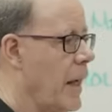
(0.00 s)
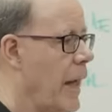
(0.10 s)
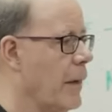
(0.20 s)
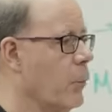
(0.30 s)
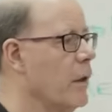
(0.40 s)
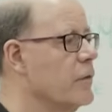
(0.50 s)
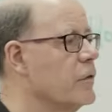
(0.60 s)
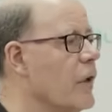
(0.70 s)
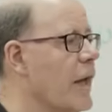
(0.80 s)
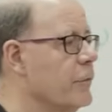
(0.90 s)
and what's
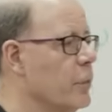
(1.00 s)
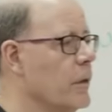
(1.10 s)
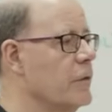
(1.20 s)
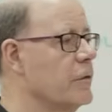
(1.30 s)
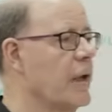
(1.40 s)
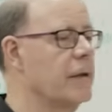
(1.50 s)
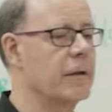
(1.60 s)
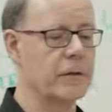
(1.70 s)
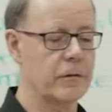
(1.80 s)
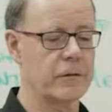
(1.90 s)
left when it's done
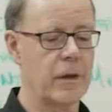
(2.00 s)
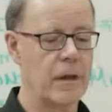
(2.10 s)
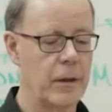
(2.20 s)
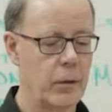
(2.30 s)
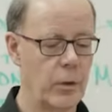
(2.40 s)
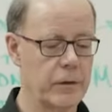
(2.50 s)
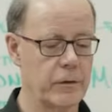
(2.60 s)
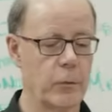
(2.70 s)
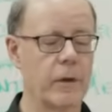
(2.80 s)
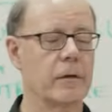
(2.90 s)
is
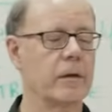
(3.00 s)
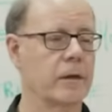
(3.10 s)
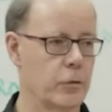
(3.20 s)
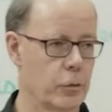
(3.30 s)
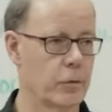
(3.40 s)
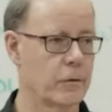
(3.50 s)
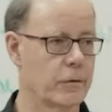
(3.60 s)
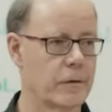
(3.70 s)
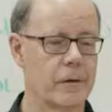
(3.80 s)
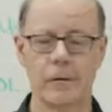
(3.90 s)
what endures.
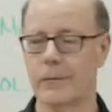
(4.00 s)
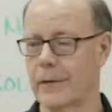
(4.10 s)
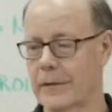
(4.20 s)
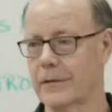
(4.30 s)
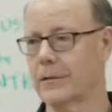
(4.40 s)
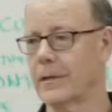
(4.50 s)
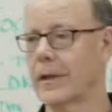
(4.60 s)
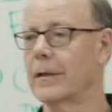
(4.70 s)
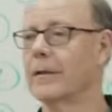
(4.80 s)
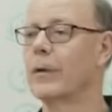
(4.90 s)
You know, that's
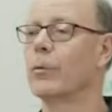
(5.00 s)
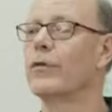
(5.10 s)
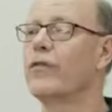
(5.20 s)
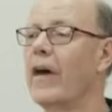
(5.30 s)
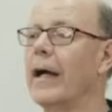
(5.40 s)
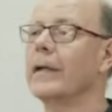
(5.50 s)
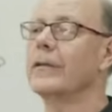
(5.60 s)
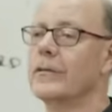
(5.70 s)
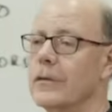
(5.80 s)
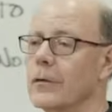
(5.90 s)
they refine
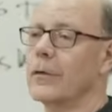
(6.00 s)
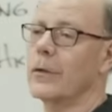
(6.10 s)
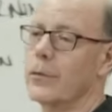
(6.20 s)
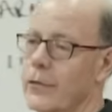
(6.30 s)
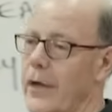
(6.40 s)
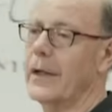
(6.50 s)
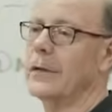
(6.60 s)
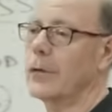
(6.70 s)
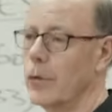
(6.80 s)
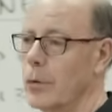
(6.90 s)
silver, they
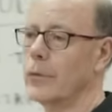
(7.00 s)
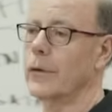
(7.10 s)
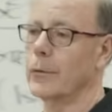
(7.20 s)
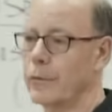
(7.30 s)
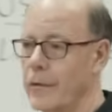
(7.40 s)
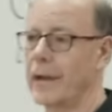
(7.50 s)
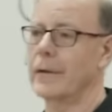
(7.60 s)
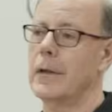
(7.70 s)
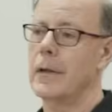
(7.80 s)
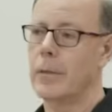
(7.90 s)
refine gold, they
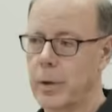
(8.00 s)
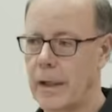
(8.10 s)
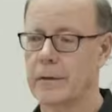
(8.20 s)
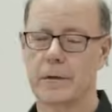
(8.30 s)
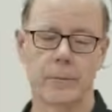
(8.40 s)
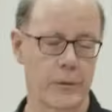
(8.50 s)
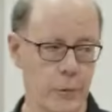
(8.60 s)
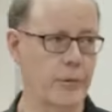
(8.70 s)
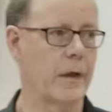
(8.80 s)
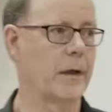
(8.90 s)
refine platinum, they
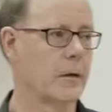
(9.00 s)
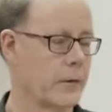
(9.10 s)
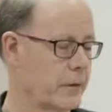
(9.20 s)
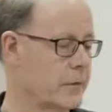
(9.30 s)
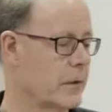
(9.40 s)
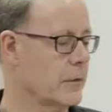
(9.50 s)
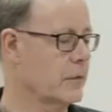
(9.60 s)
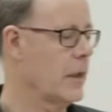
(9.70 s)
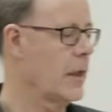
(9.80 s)
refine all these things.